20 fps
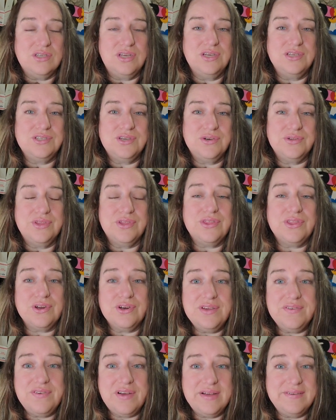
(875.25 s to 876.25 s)
So the
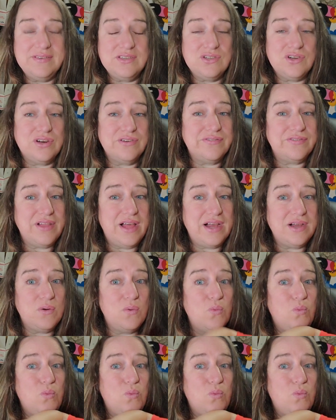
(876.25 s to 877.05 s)
thirty-five star flag